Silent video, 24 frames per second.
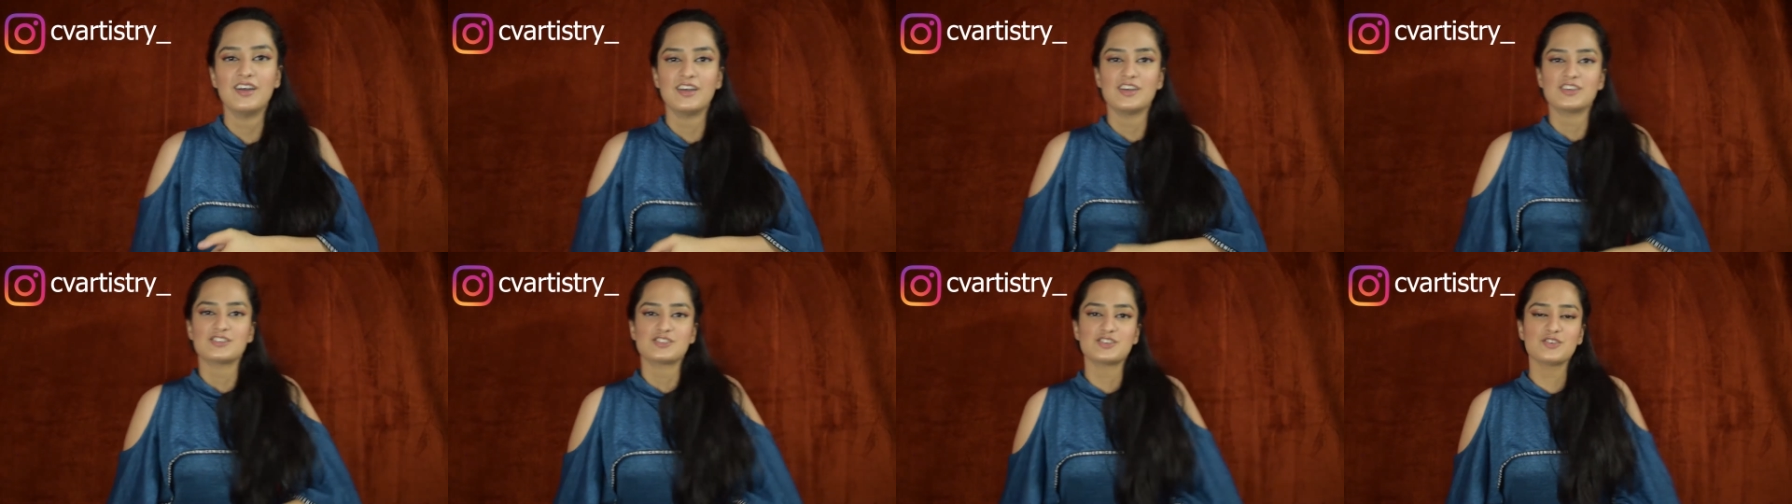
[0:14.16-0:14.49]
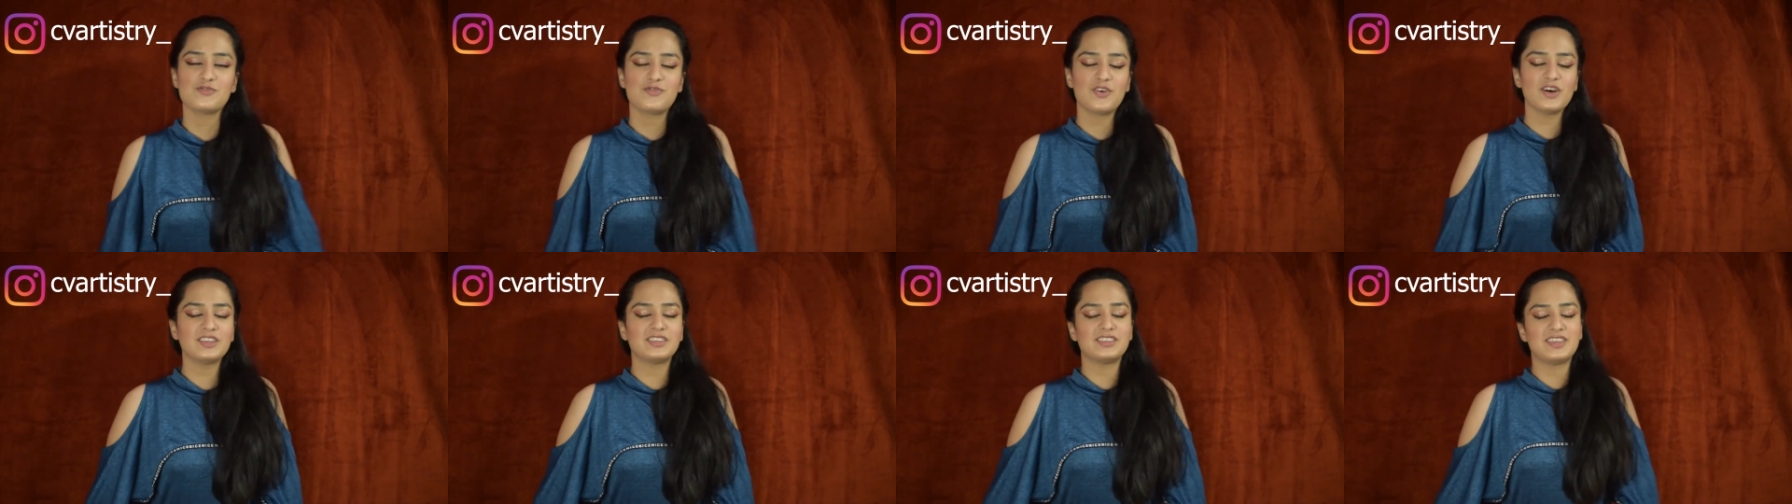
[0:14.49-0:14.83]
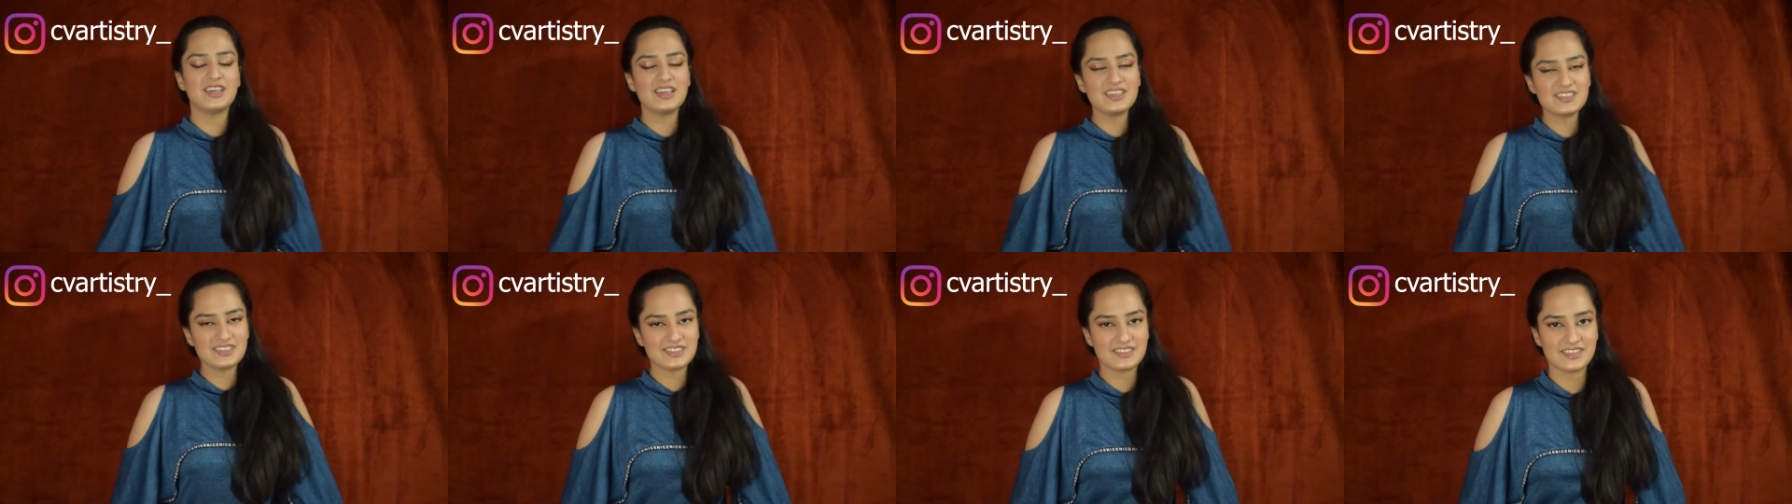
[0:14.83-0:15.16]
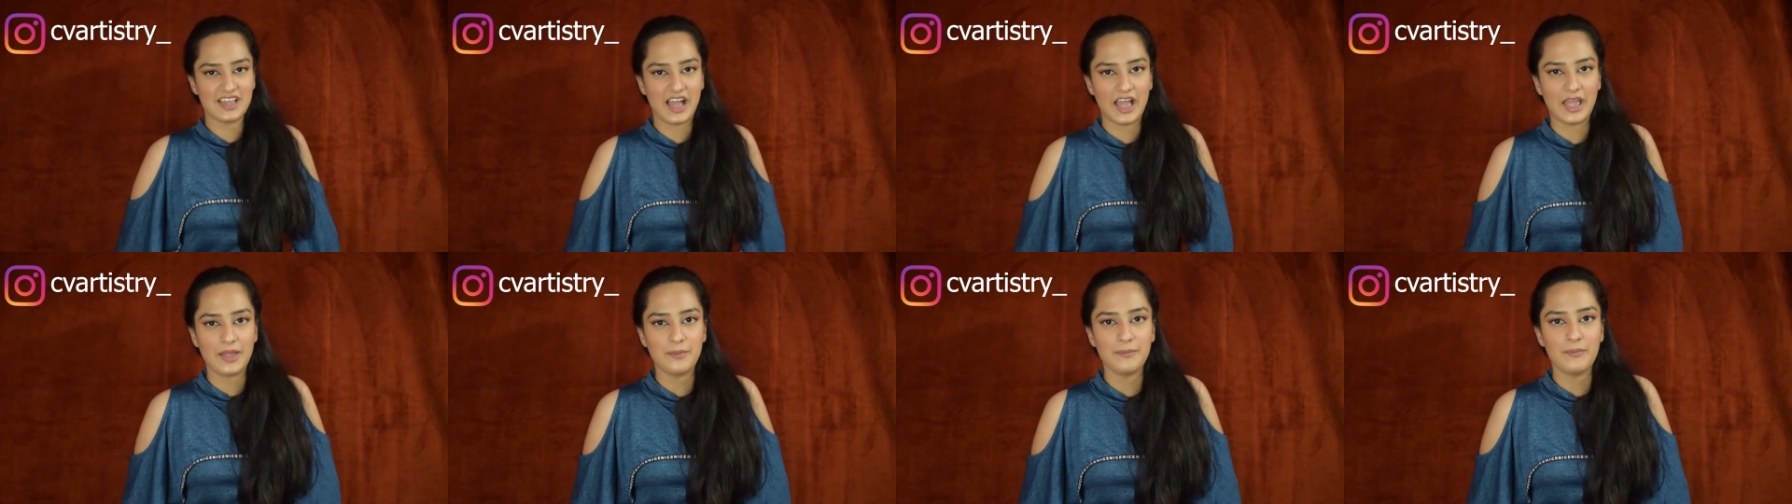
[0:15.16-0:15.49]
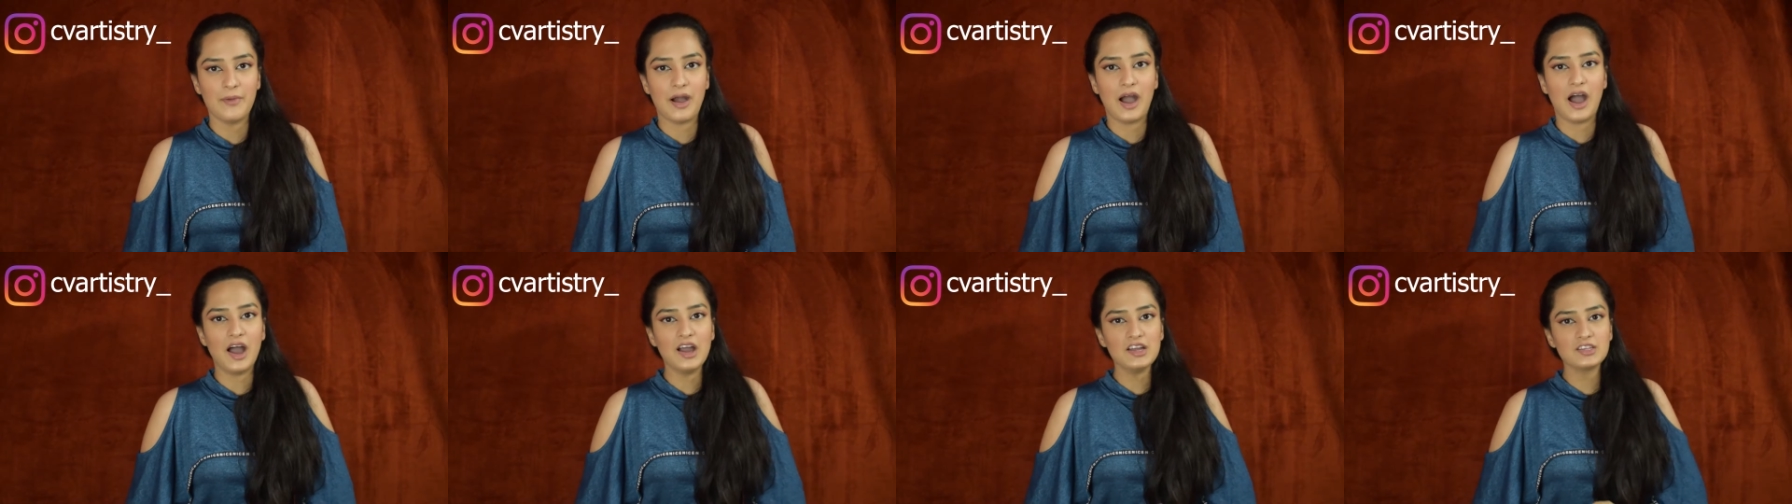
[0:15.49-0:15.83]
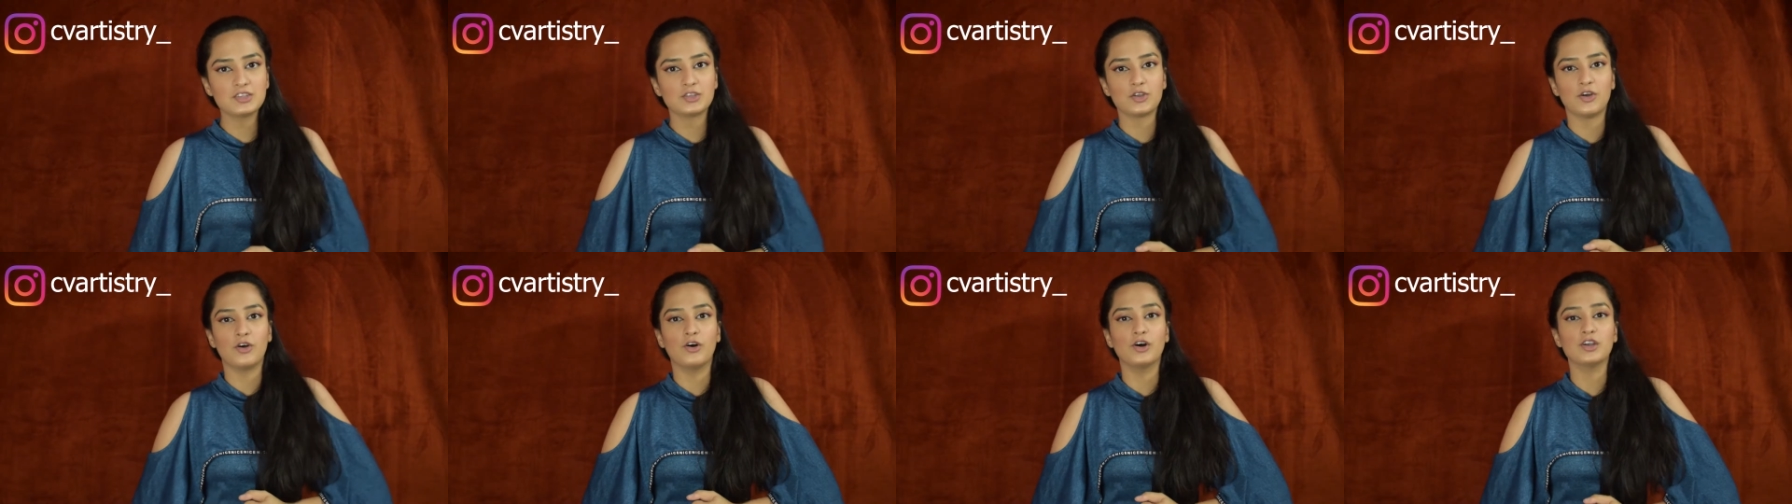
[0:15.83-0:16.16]
So for this time, I
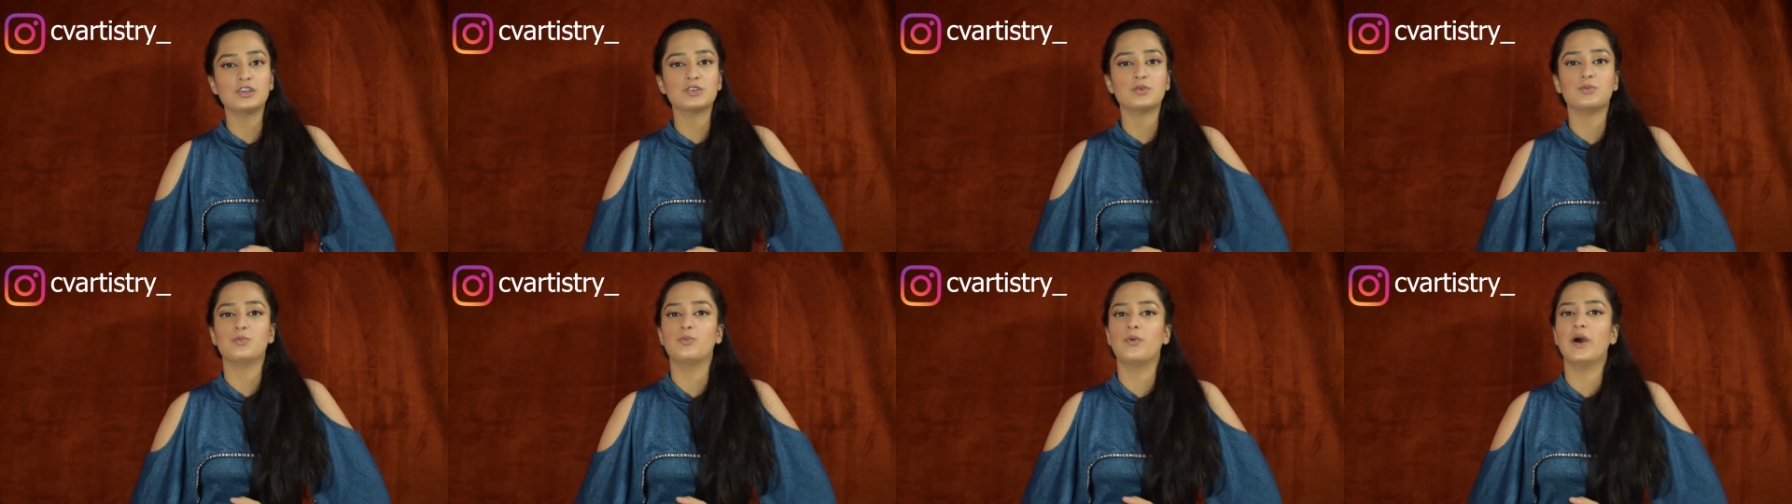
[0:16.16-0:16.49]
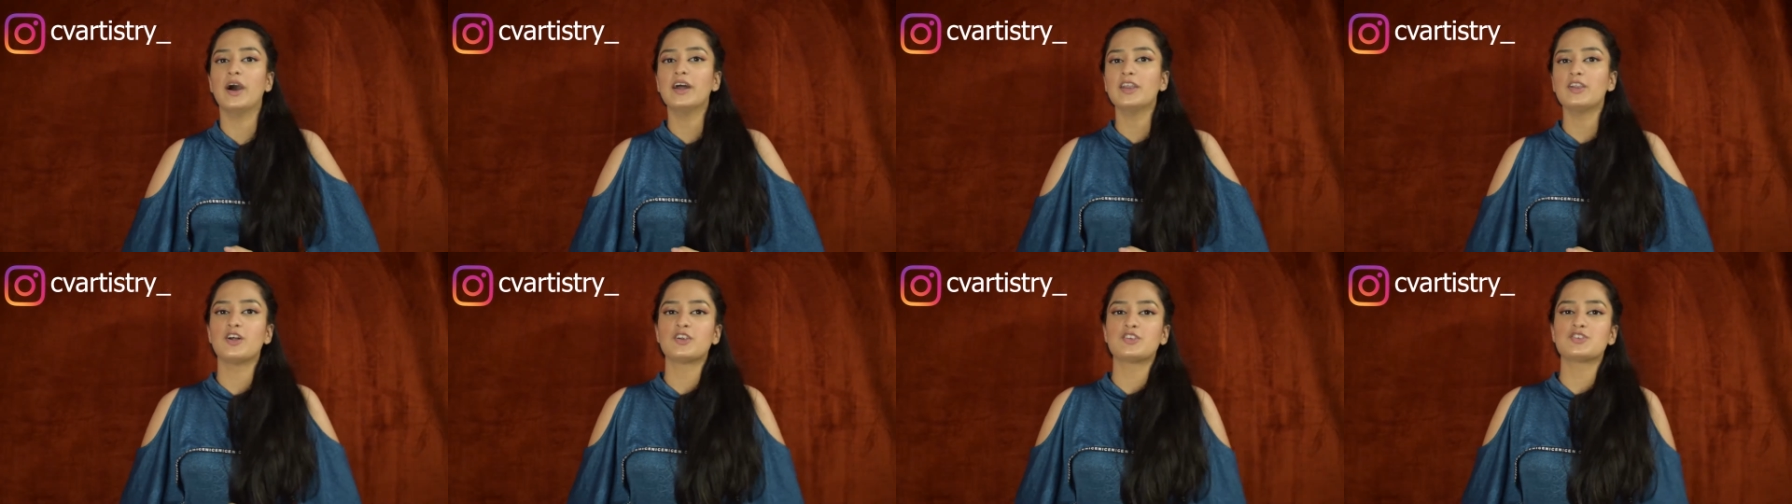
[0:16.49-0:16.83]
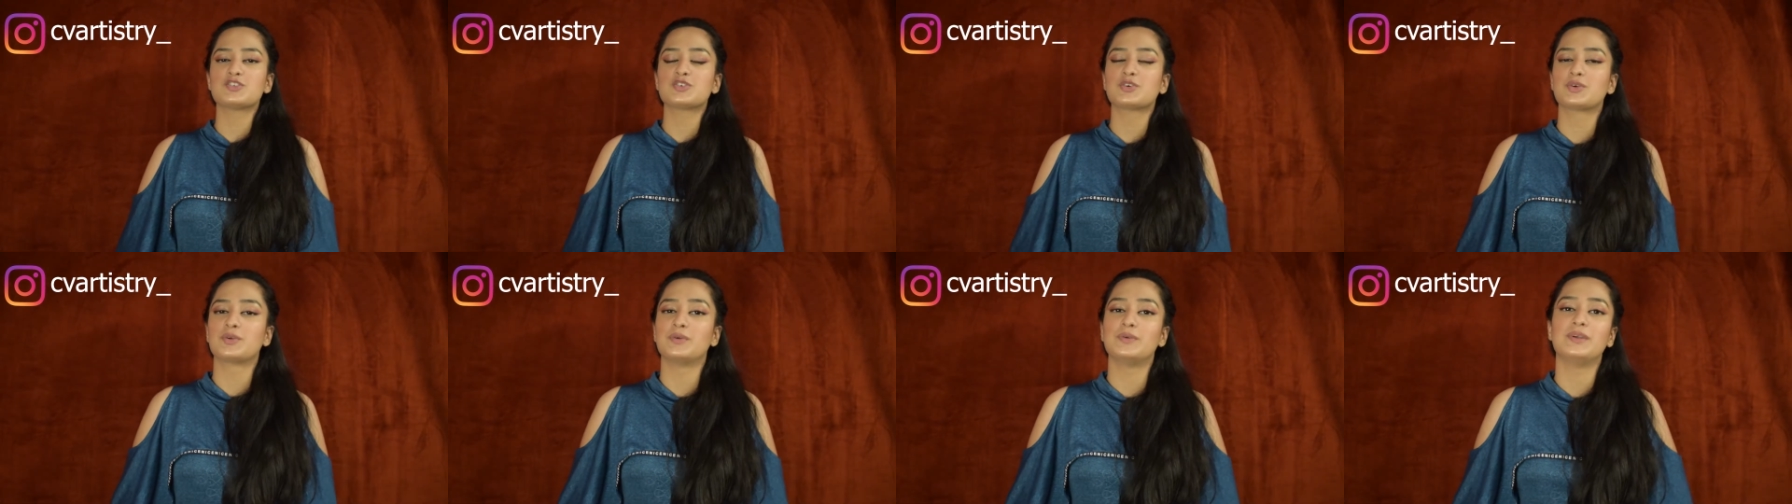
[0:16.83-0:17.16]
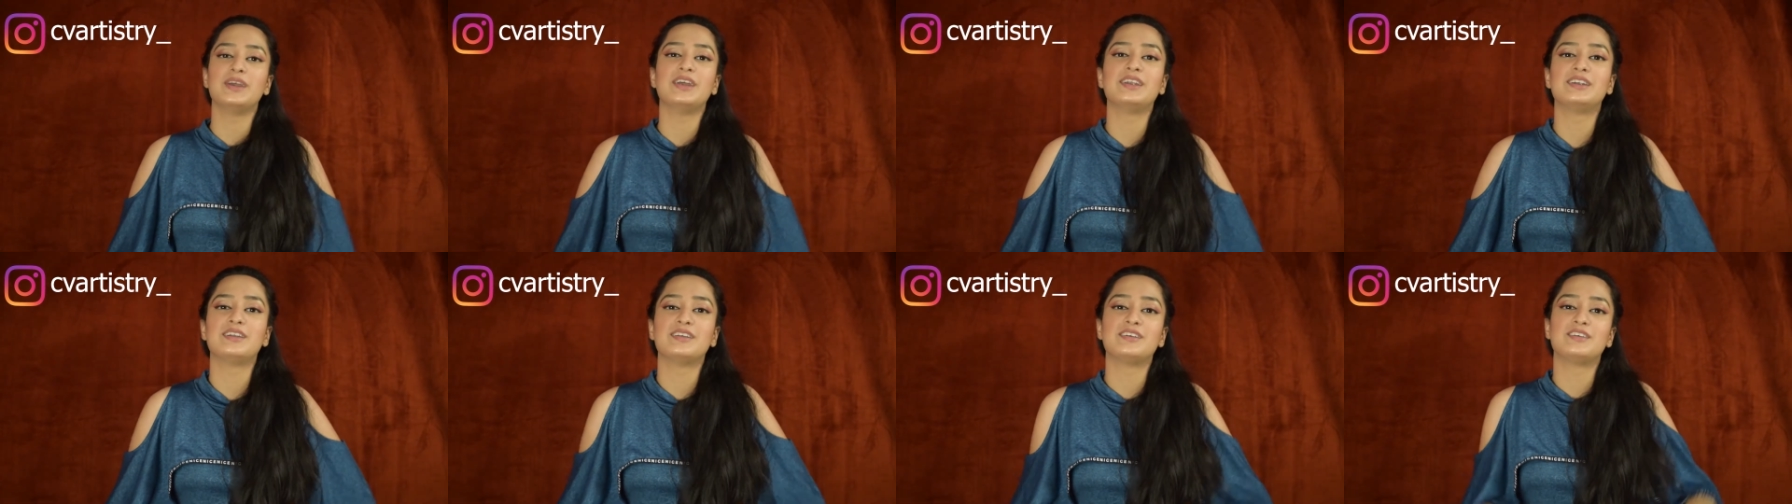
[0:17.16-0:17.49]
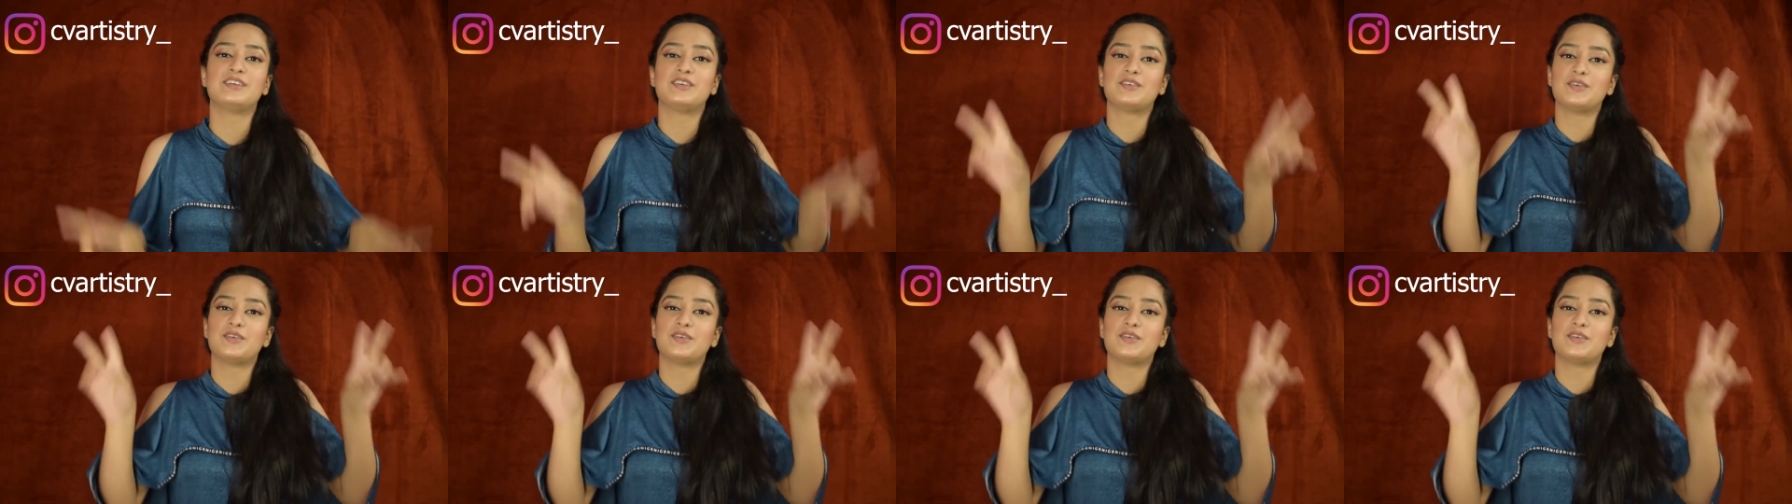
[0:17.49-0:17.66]
thought why not to create a